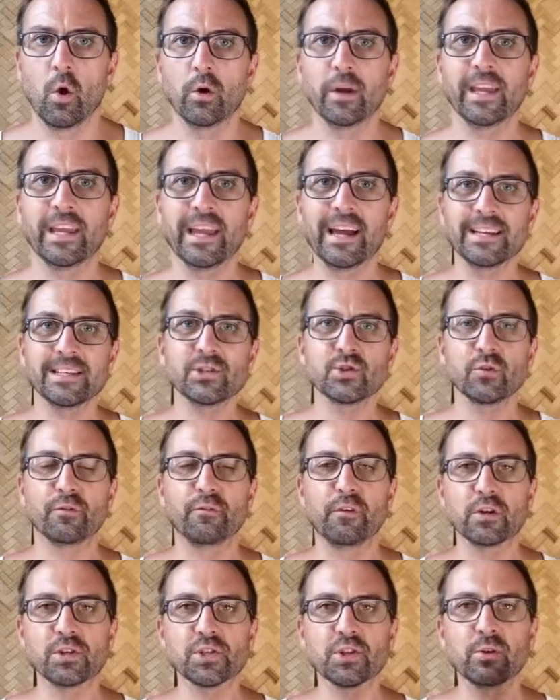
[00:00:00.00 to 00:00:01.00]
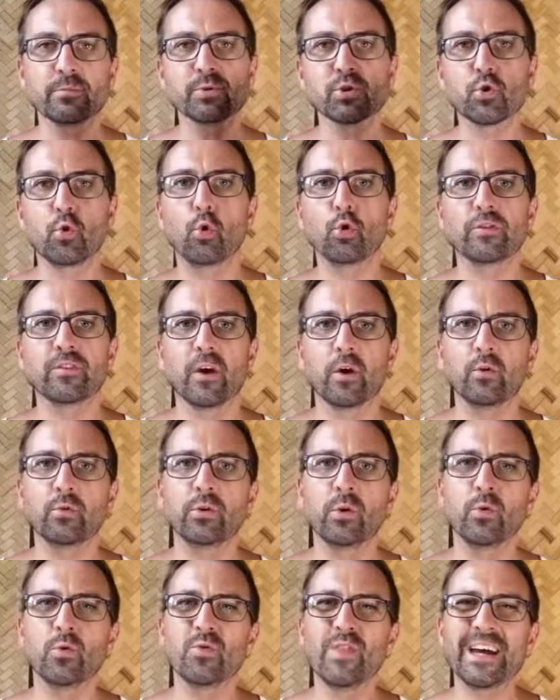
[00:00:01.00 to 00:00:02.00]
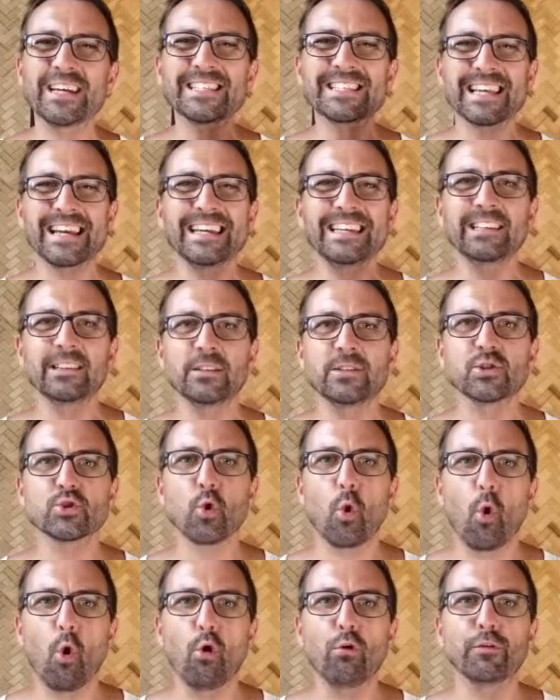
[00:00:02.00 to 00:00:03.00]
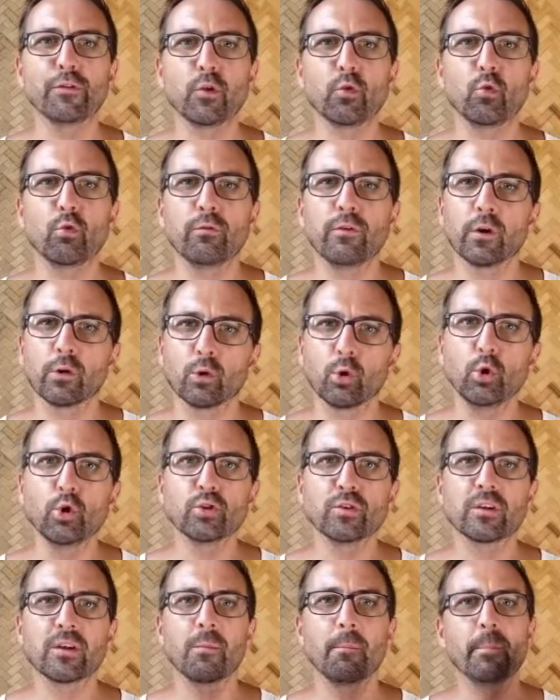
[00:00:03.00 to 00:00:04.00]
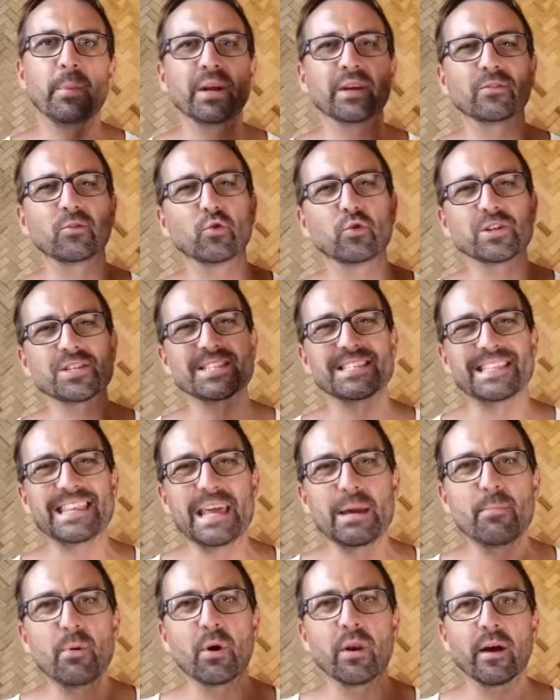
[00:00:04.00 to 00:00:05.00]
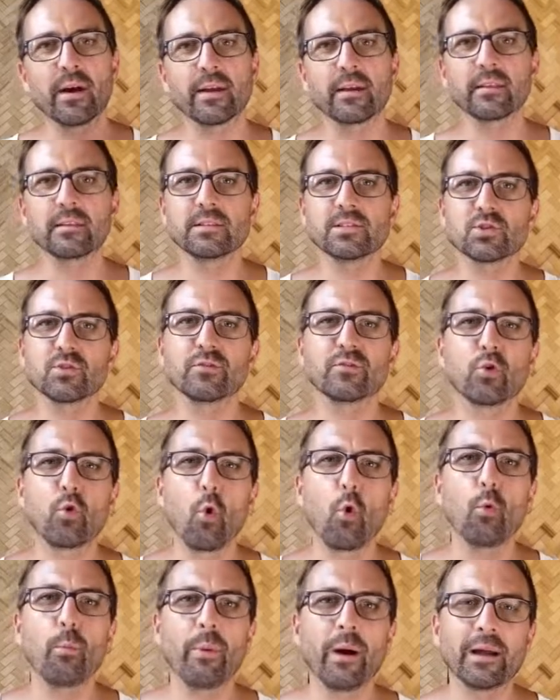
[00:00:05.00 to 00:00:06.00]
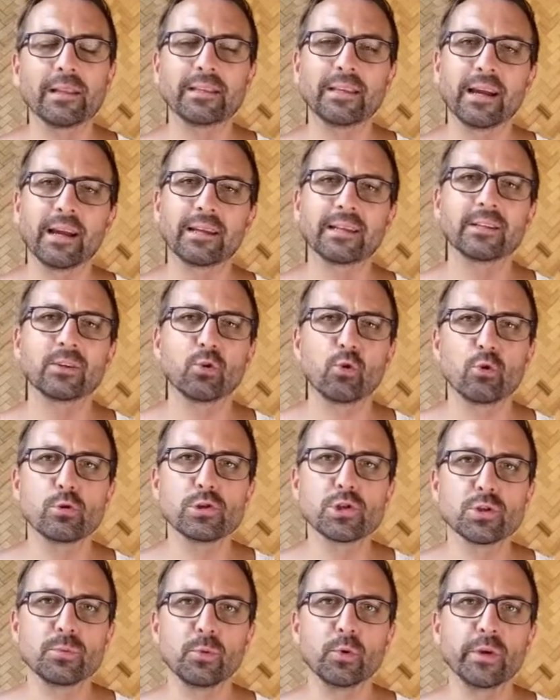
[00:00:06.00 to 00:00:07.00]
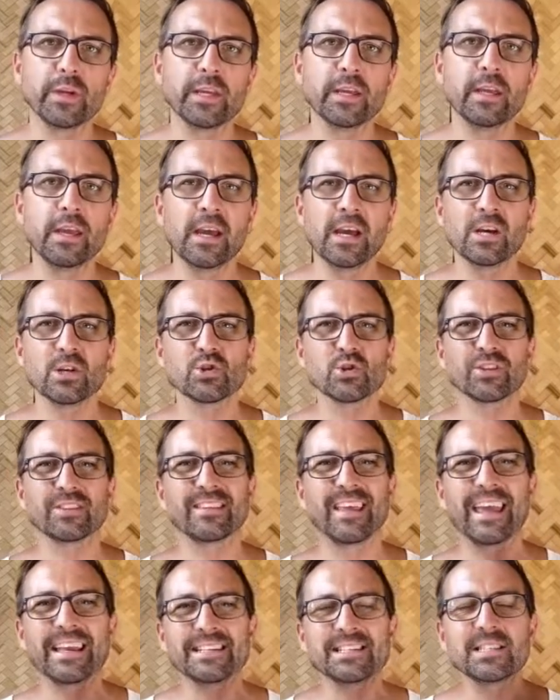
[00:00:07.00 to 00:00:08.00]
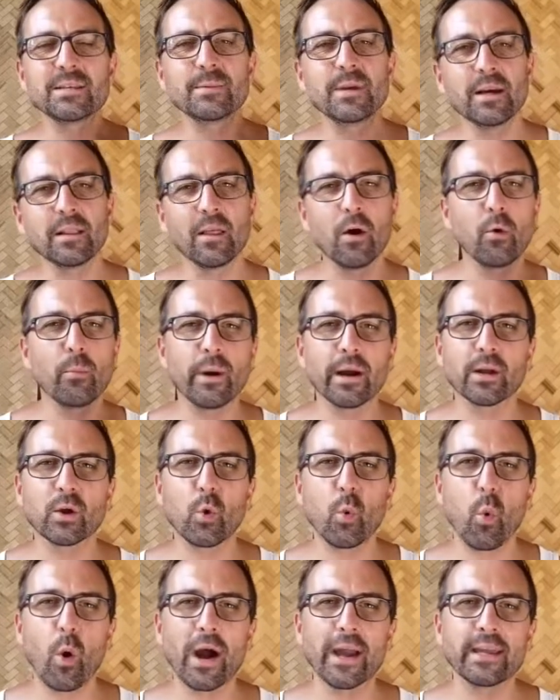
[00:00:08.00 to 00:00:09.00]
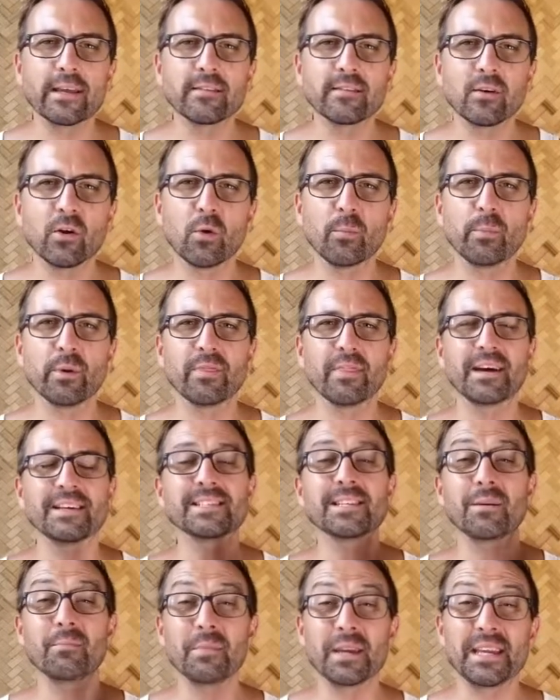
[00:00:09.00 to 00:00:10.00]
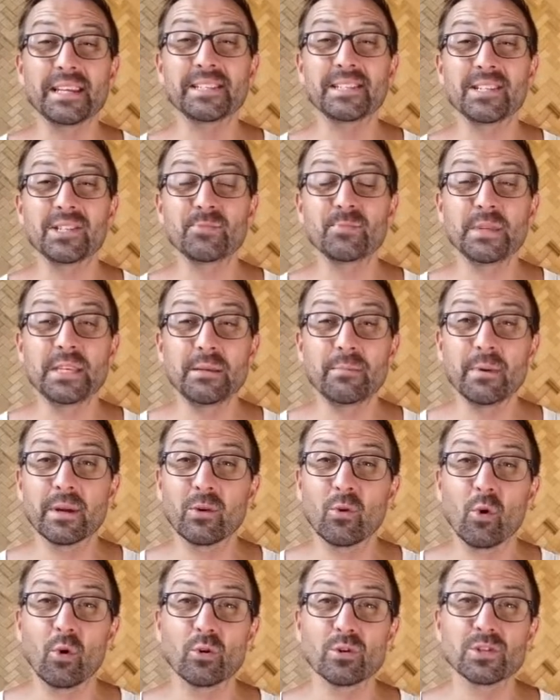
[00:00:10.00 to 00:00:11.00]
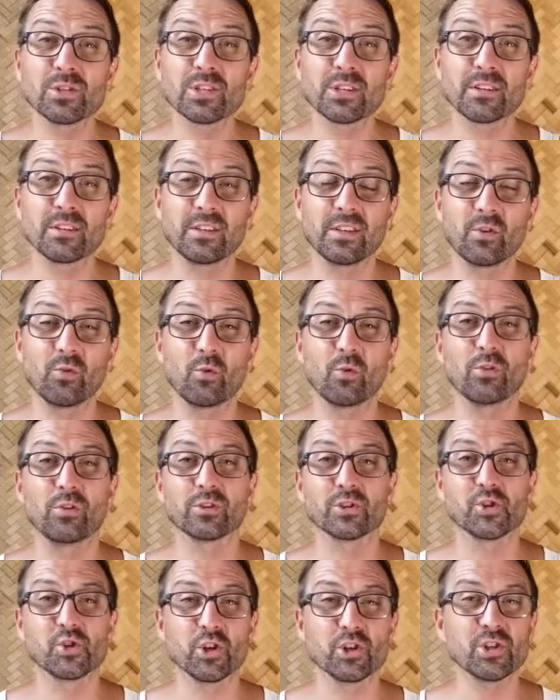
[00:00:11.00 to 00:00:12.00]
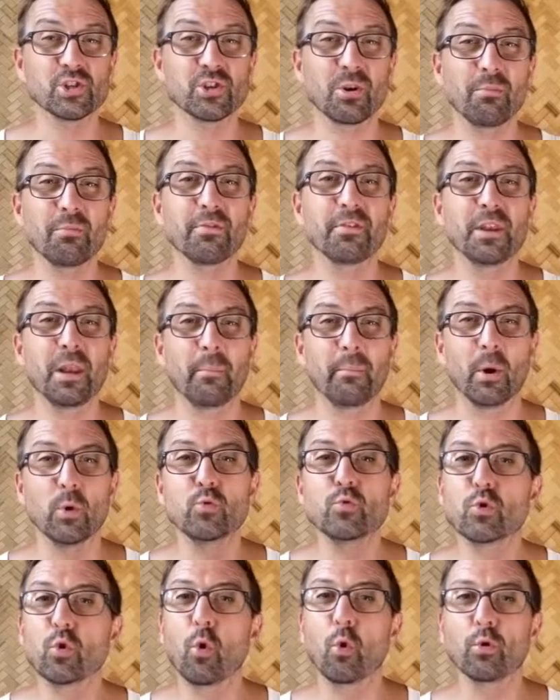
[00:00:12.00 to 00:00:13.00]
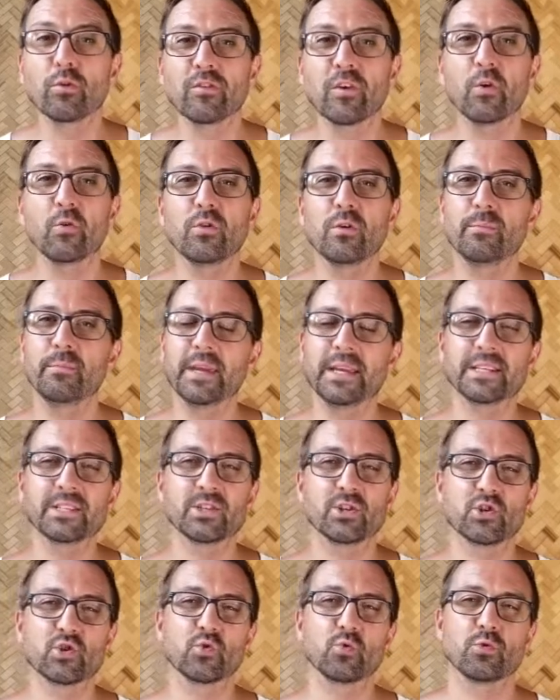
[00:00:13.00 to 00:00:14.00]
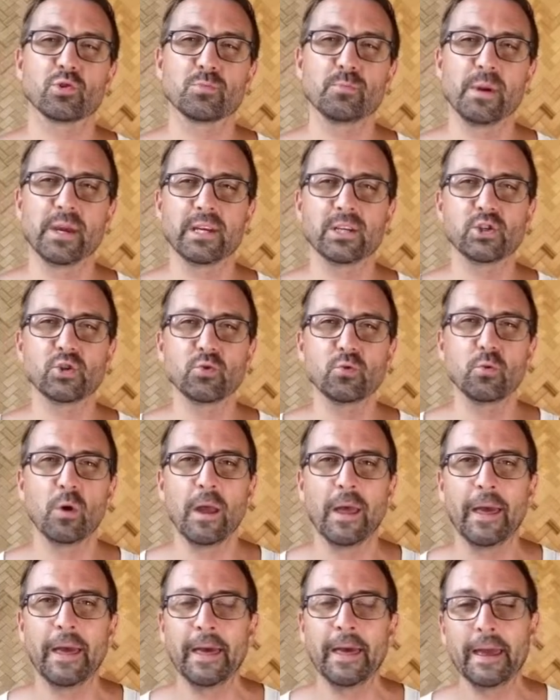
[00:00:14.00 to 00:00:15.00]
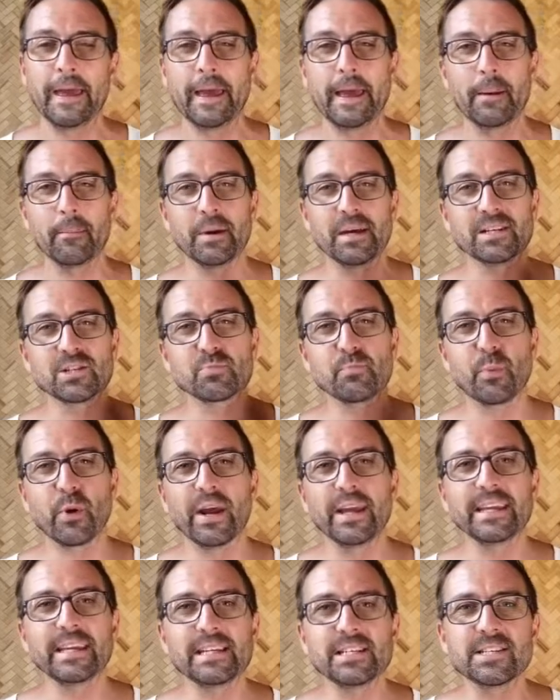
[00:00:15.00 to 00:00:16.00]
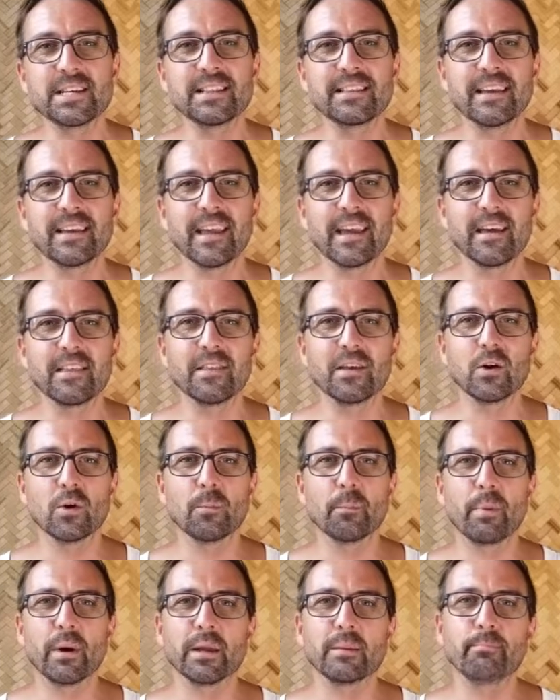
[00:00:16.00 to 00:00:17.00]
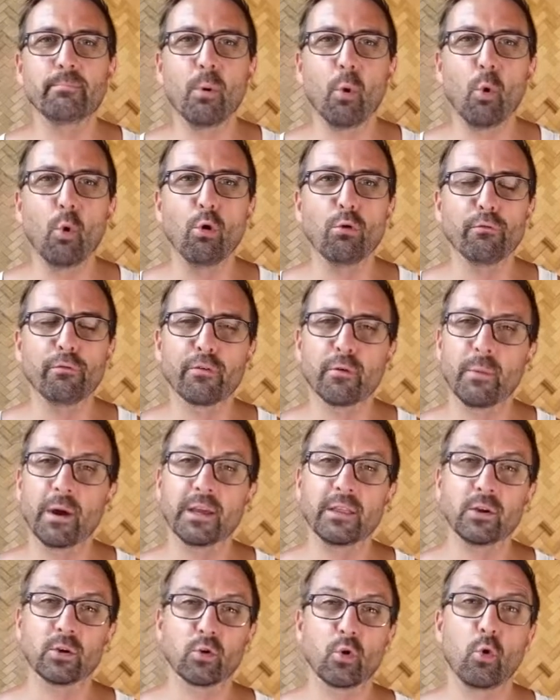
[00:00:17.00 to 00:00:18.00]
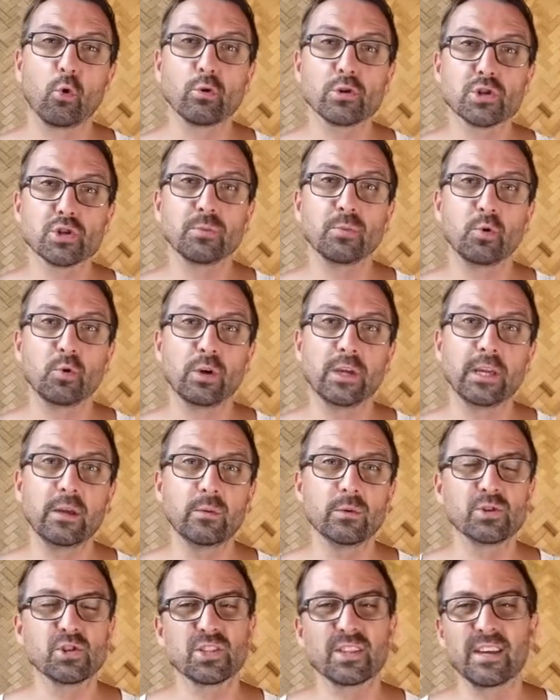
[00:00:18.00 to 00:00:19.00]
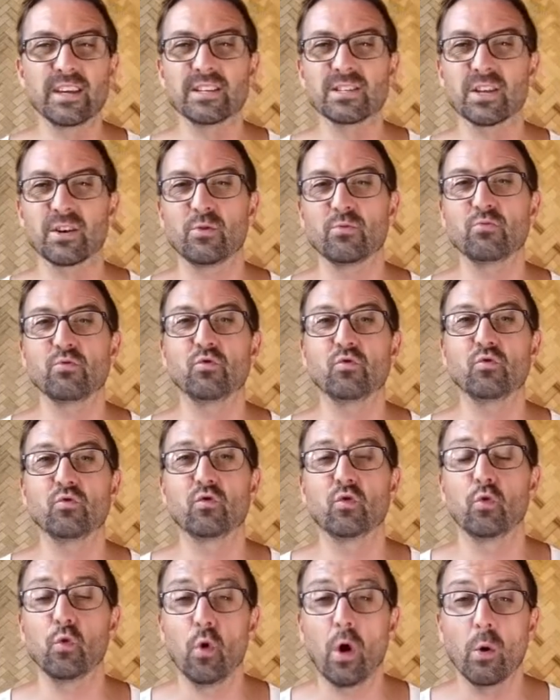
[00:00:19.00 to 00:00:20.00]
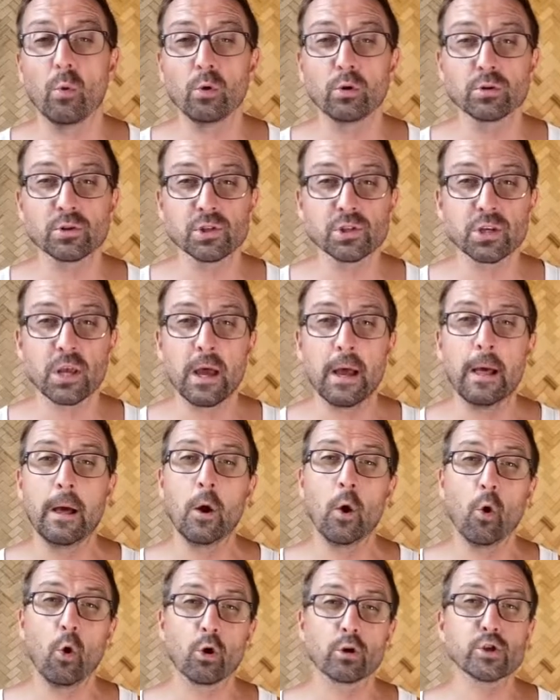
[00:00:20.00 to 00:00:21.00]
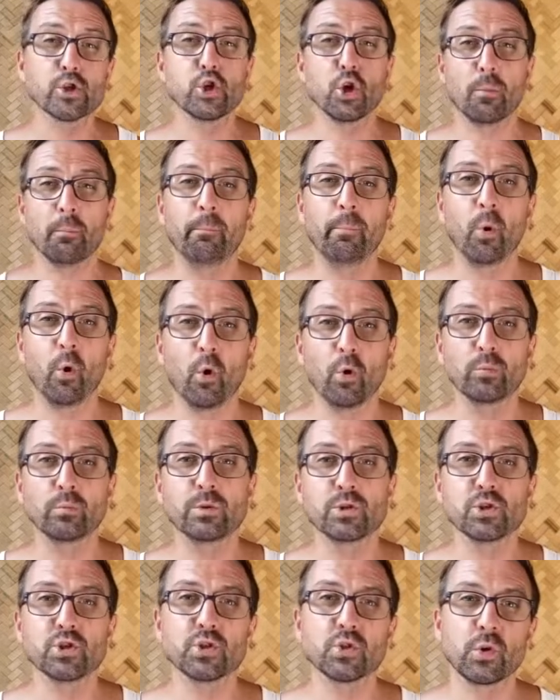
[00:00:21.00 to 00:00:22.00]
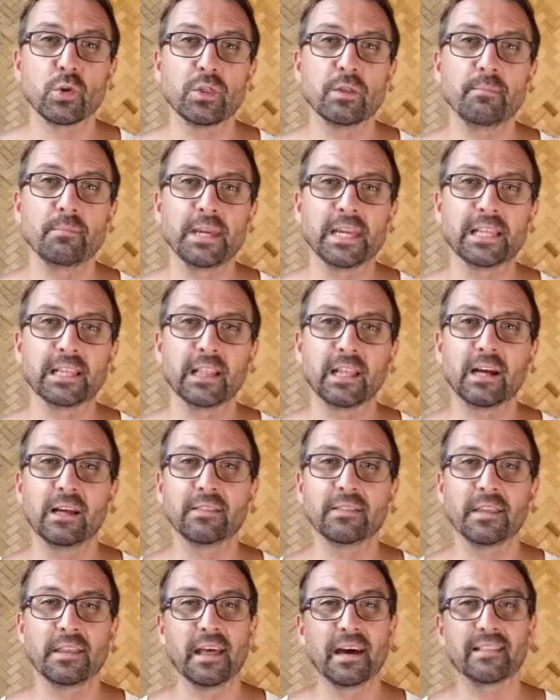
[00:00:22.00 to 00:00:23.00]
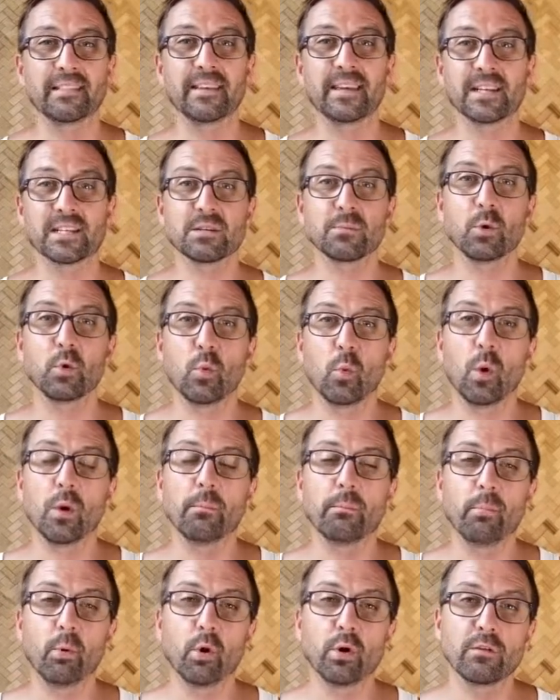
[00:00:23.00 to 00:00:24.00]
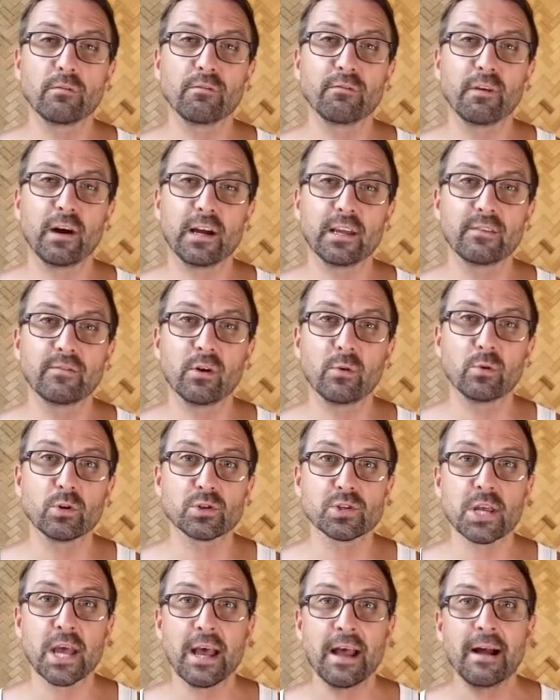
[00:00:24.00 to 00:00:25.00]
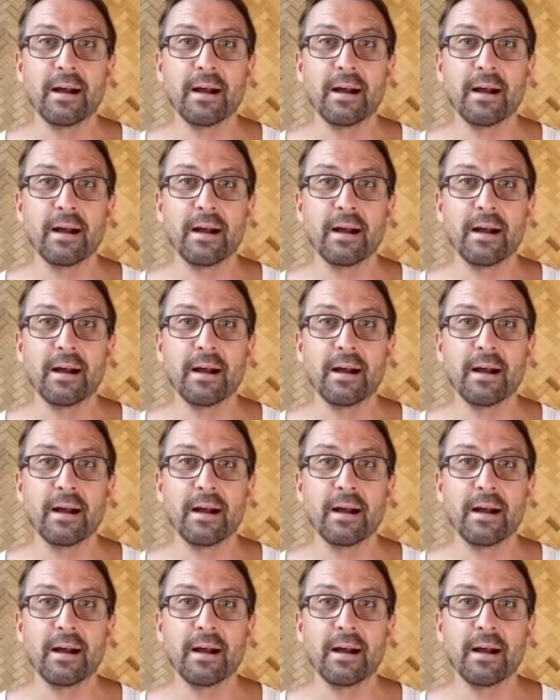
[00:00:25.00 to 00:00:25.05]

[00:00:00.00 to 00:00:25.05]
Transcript: Okay guys, so first up is Koh Chang. Now this island's often overlooked compared to its neighbour islands of Koh Chang and Koh Samui, so it tends to be a little bit quieter, but this amazes me because, you know, there's just something about Koh Chang that makes it so special. It's pretty easy to get there by boat from either Koh Samui, which takes around 2 hours, or Chumpon, which is on the mainland, and that takes about 1.5 hours.